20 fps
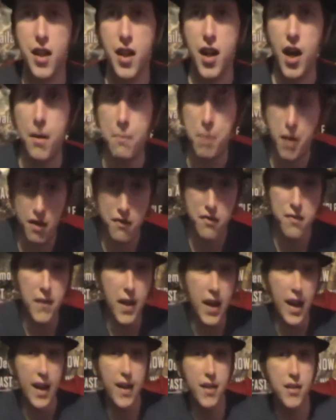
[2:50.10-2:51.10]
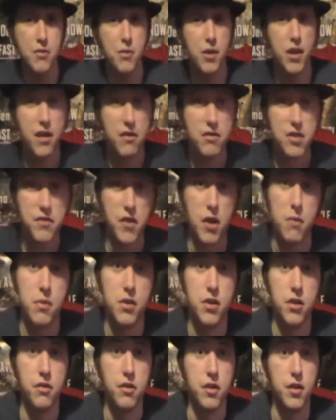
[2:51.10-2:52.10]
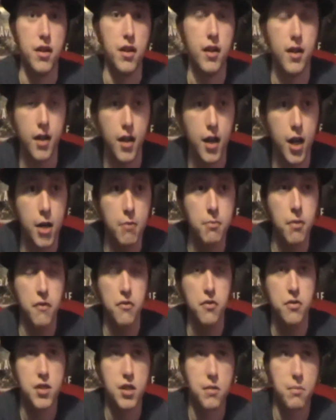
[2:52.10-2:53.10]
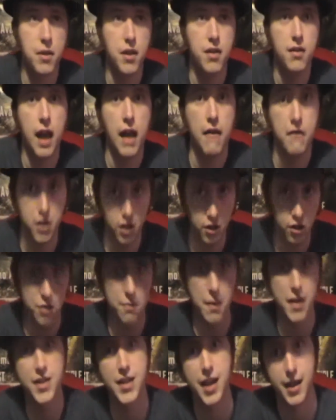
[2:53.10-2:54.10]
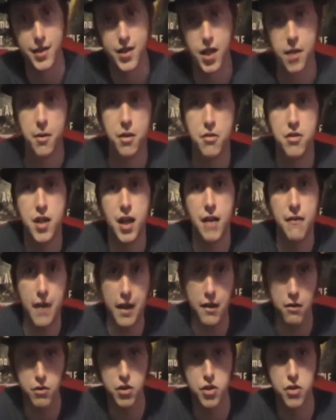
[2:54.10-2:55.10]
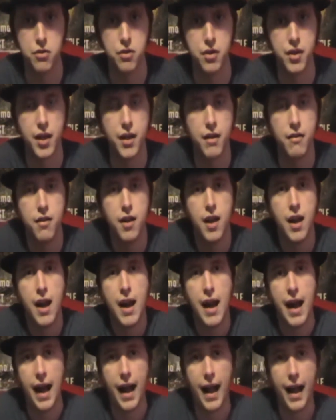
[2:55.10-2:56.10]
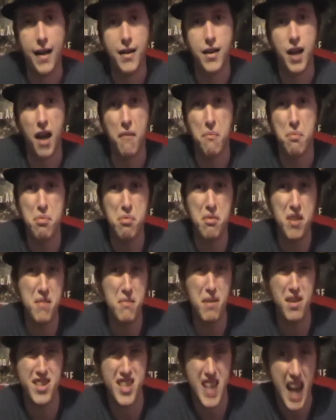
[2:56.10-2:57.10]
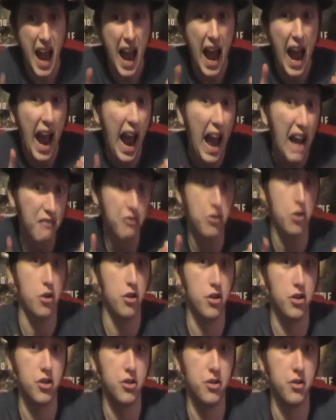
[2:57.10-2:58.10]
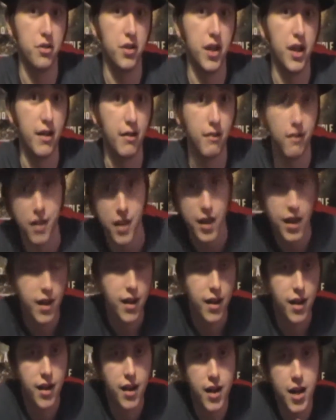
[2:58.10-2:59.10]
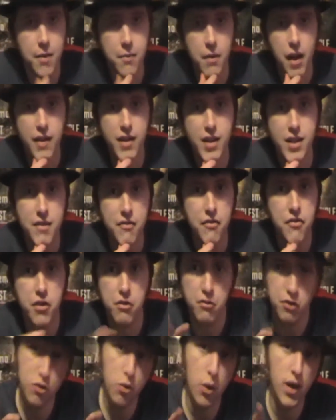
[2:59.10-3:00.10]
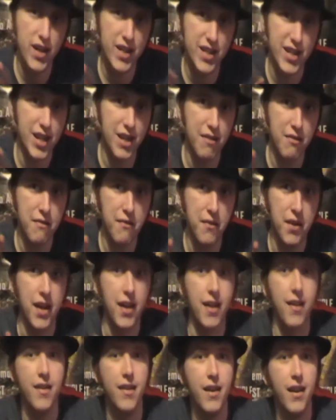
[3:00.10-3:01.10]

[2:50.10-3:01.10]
apart from the hand, what else have I been doing? I've also been having a look at my tech demo to get that all sorted out, and I pretty much have got it sorted out. I need a few tweaks here and there,